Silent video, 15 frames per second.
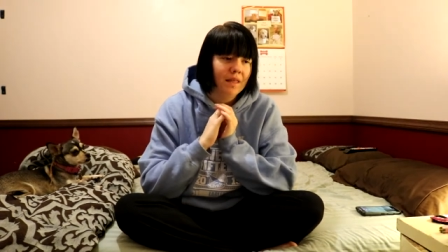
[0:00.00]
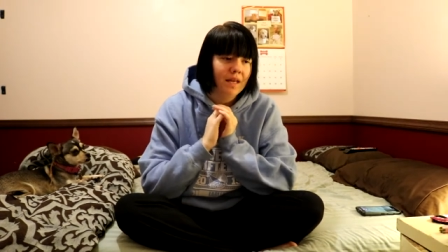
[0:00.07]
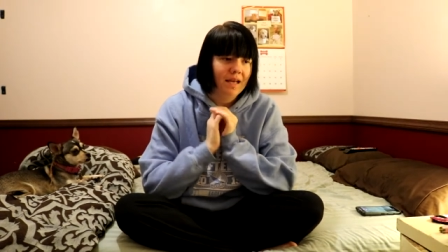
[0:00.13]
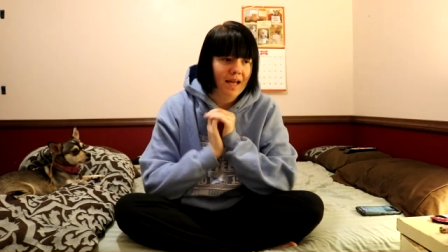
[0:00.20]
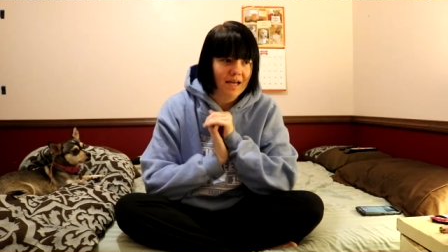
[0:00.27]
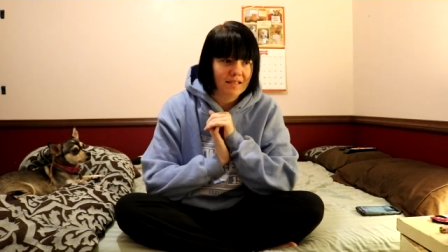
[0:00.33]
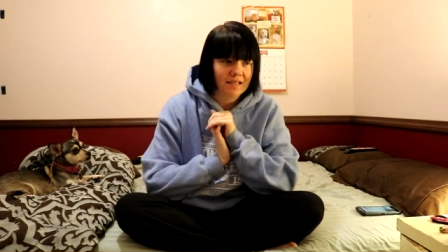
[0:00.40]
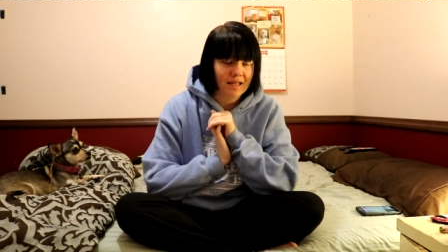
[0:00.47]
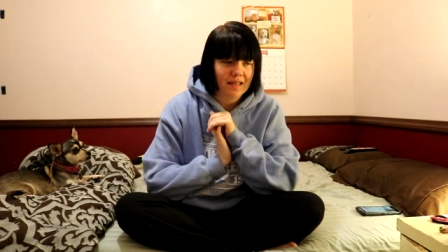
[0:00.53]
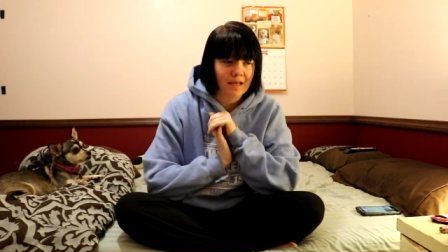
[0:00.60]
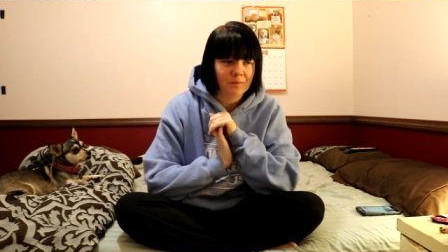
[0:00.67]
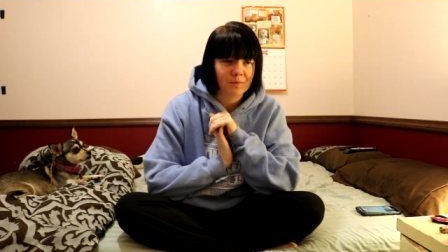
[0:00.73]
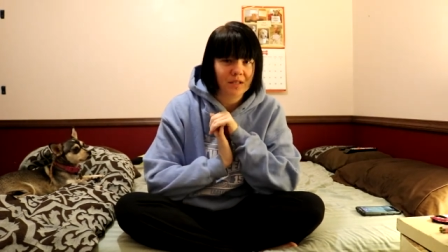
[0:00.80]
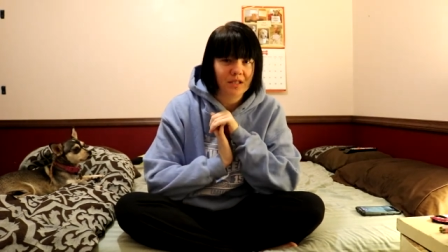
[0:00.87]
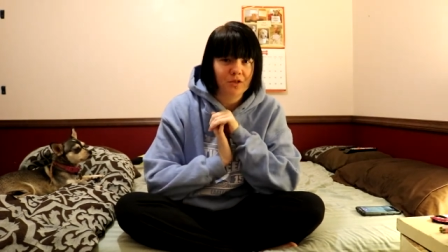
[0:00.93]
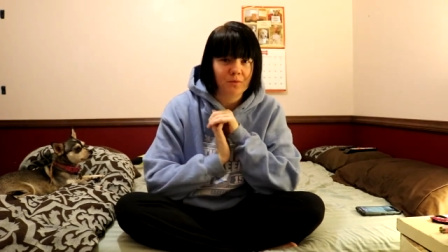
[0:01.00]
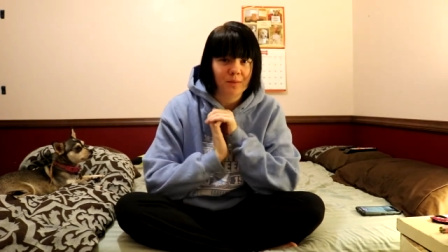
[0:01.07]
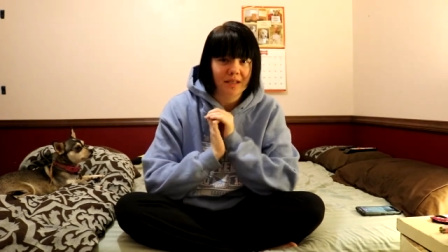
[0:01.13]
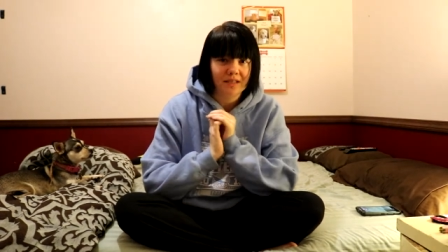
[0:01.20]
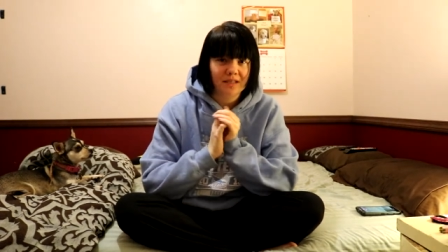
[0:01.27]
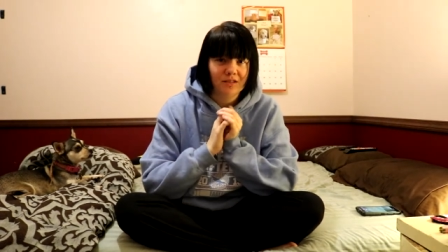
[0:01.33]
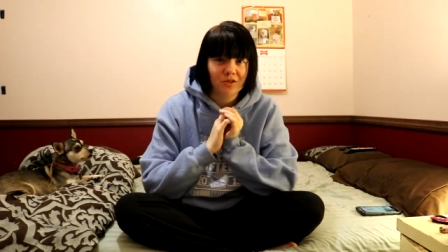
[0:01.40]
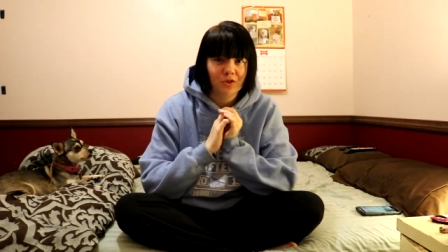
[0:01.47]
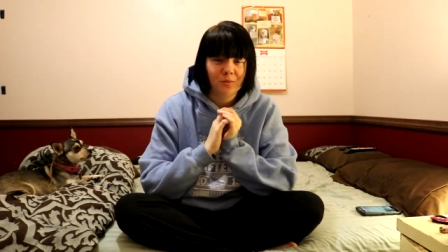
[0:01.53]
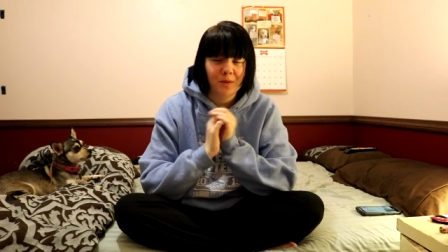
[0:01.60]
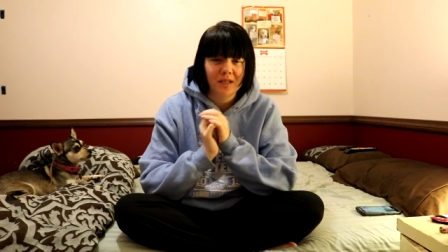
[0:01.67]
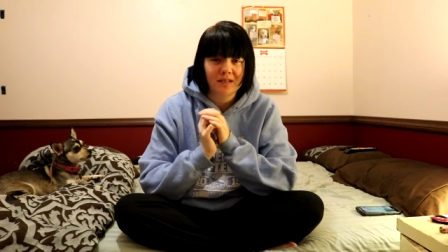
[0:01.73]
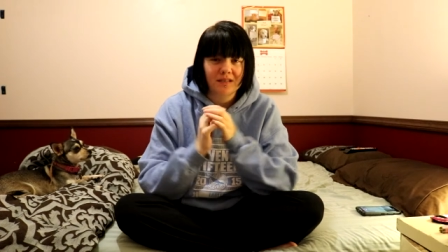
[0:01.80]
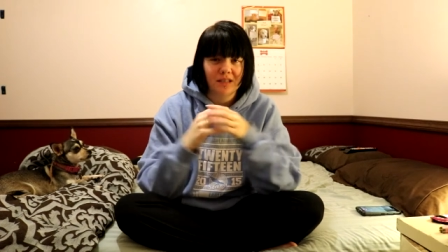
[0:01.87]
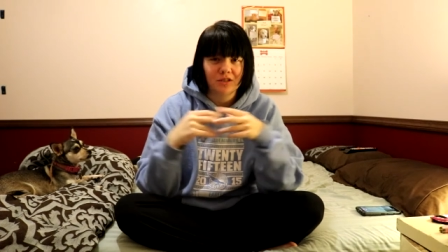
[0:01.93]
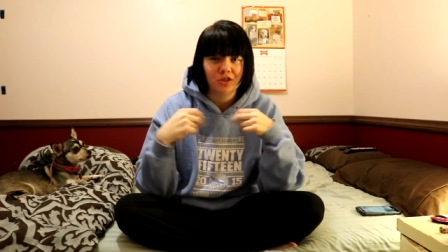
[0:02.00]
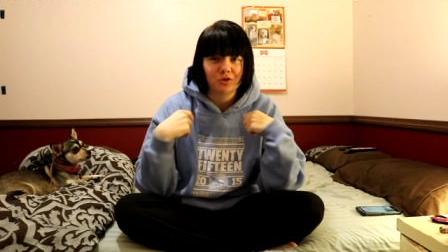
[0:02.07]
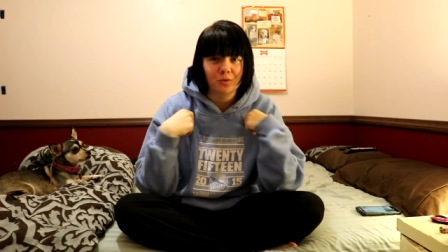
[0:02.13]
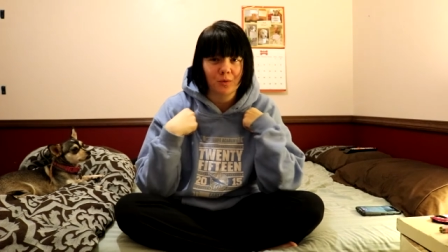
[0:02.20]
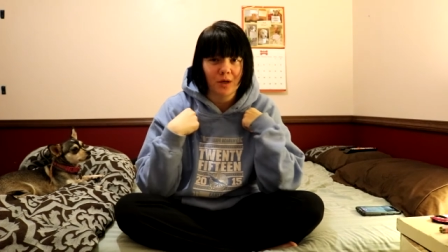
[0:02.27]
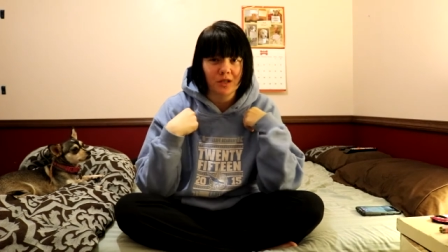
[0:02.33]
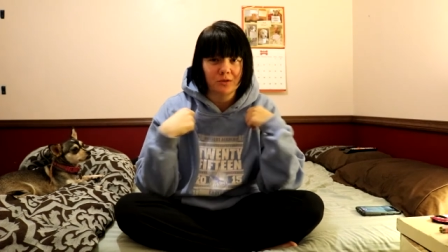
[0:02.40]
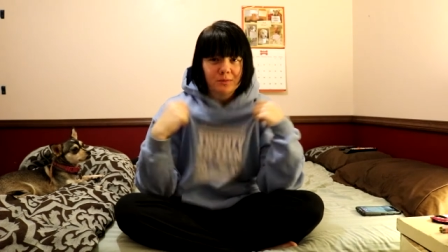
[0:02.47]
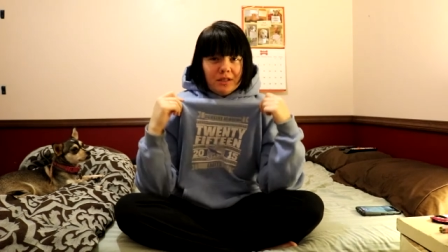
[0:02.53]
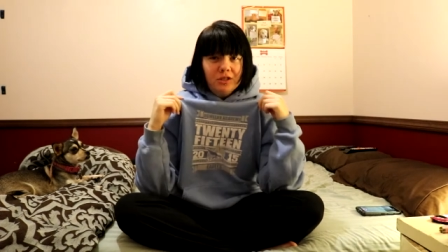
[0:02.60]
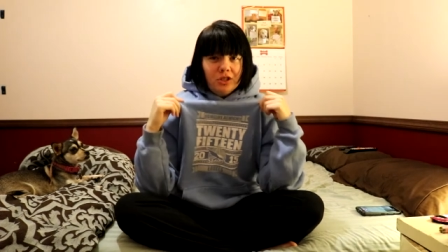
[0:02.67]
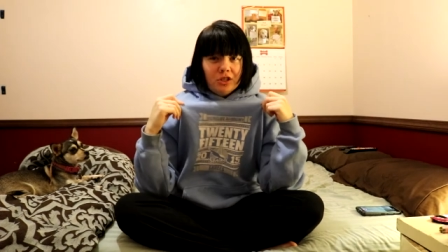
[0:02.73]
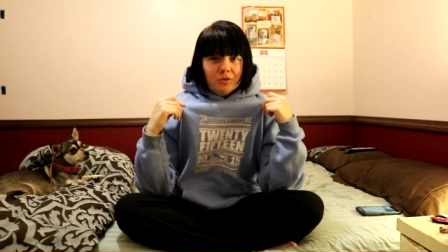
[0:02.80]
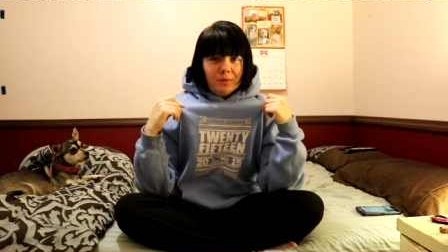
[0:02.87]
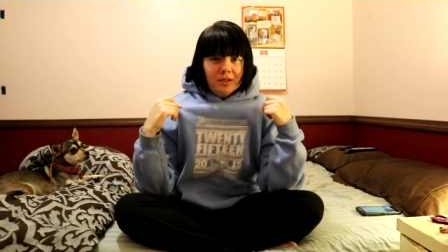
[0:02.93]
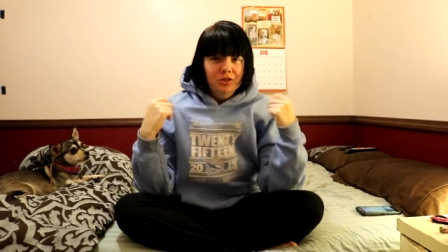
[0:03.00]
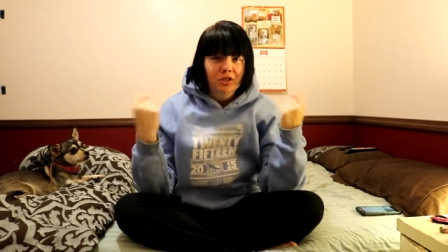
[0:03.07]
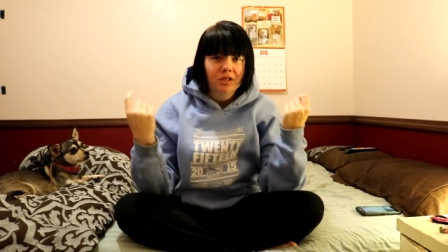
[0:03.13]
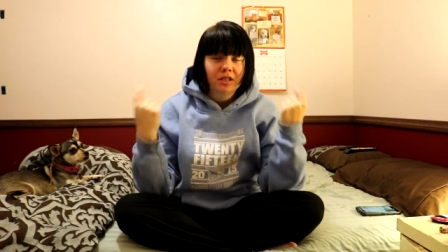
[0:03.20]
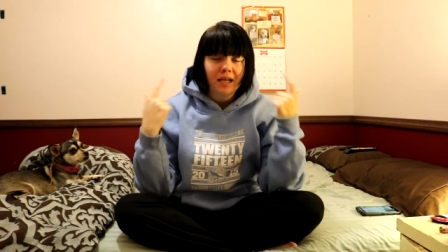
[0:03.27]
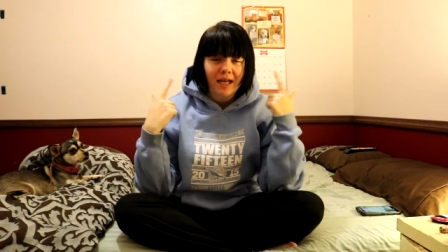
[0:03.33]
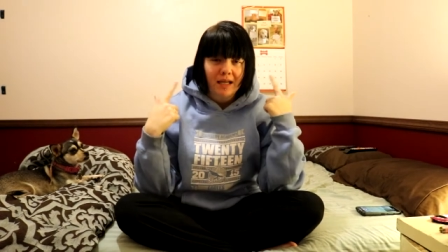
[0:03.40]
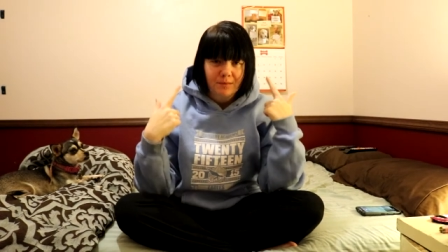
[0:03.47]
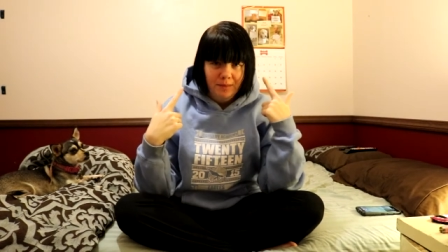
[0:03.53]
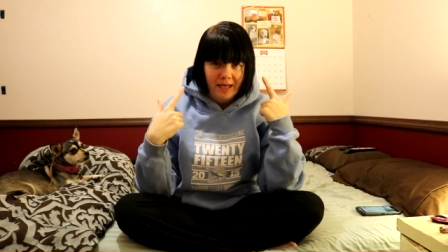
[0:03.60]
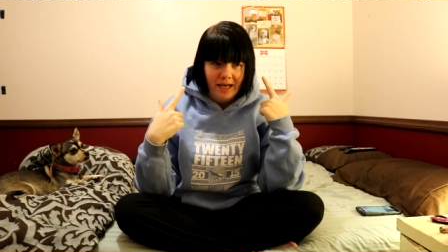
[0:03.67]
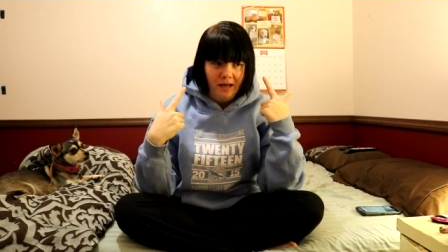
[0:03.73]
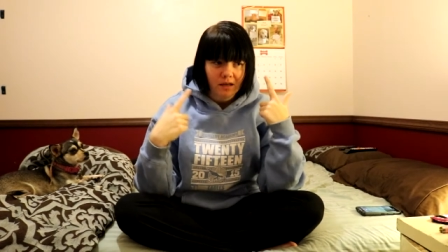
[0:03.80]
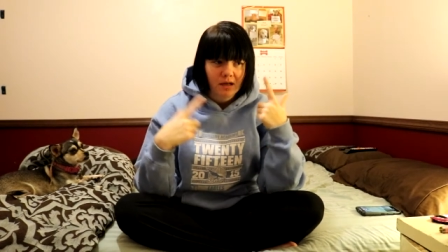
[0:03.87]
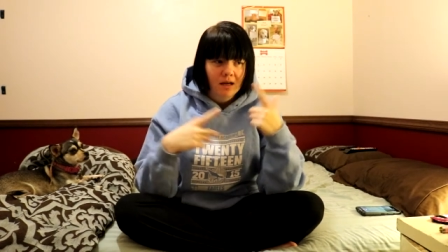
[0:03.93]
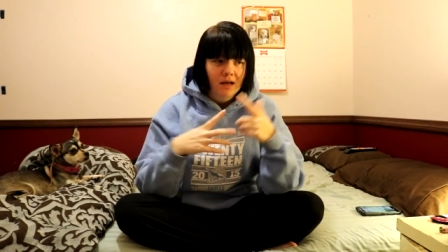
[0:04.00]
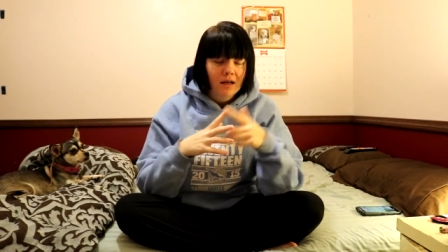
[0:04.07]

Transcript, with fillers: Next, I think I'm going to do my sister because that just requires me to change my shirt and my hair.